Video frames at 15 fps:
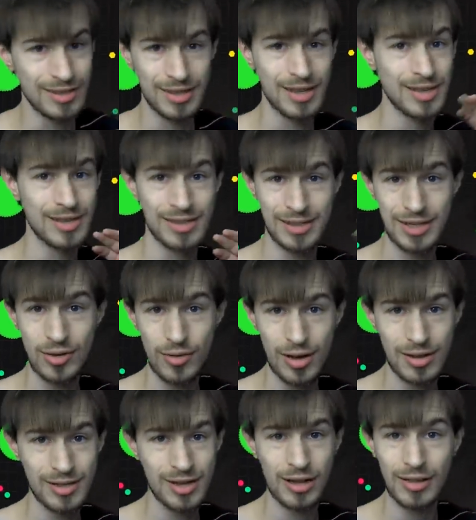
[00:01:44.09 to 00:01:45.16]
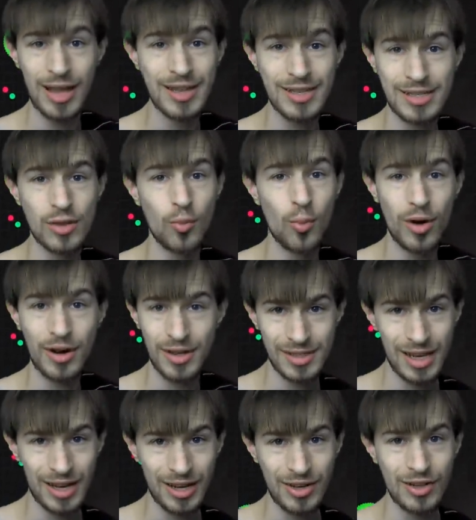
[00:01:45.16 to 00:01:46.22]
it's like less than 1
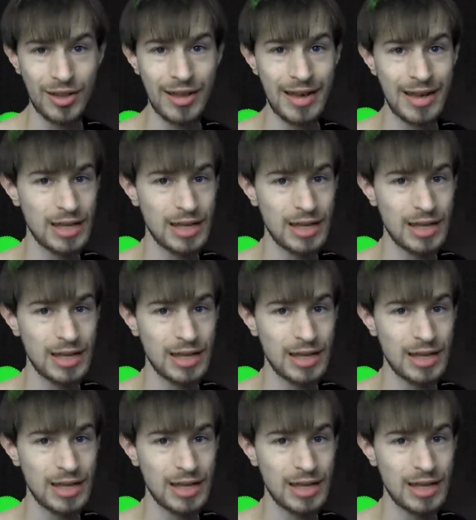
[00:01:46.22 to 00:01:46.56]
second delay.